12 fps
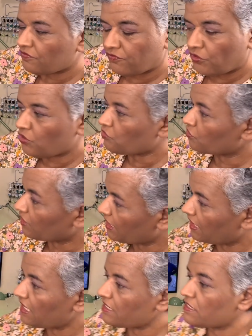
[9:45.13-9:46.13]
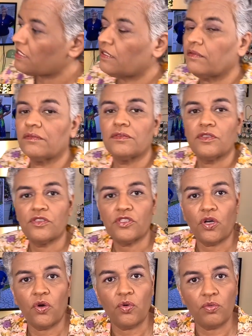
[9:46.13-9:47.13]
for you to cut.
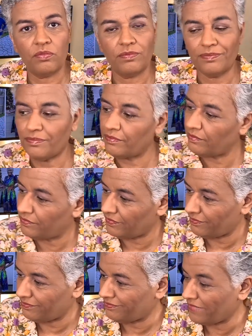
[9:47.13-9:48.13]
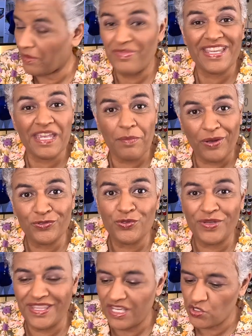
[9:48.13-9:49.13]
So I'm thinking about
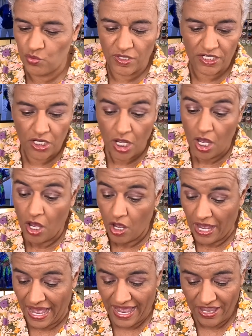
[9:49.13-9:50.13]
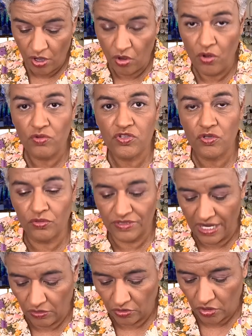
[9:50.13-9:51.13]
doing this one. I also
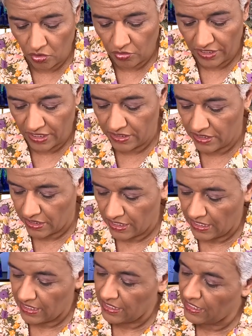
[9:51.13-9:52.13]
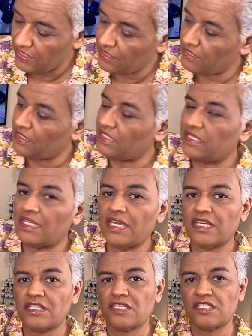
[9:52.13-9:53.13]
downloaded
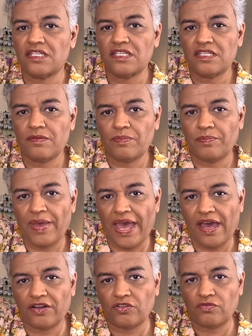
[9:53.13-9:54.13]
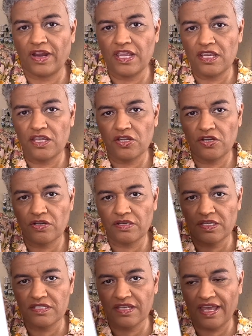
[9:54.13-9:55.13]
this pattern right here.
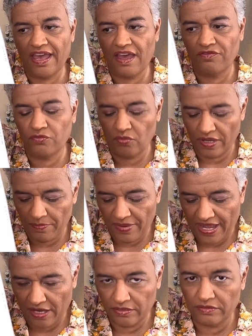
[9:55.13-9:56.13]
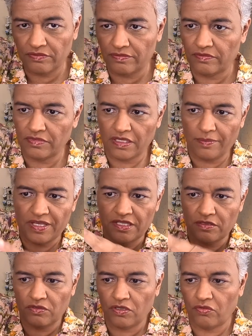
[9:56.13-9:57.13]
It's a halfway pattern. I mean,
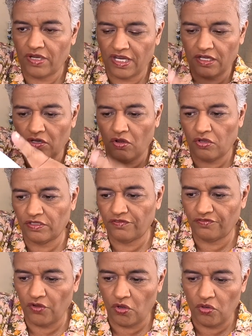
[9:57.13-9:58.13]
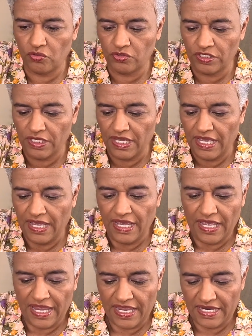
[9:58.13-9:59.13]
you cut it on the fold,
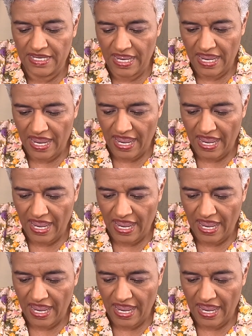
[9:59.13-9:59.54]
and it